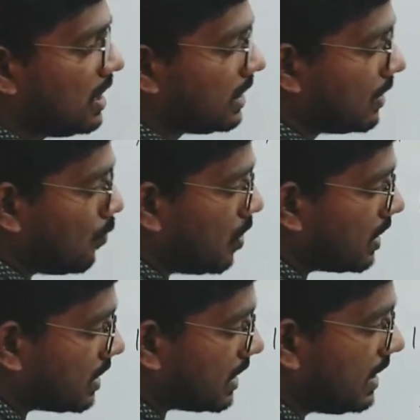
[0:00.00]
the
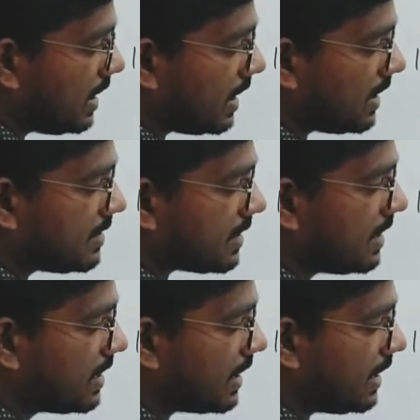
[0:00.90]
work here is
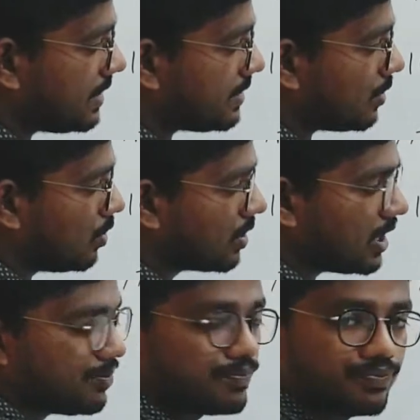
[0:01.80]
increased.
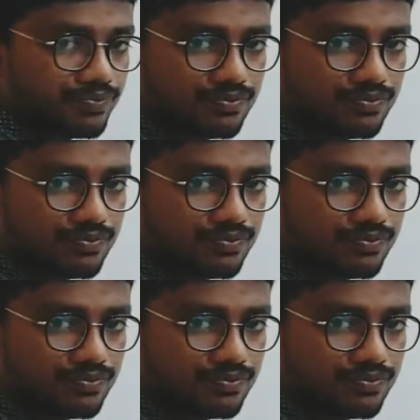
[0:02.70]
Okay,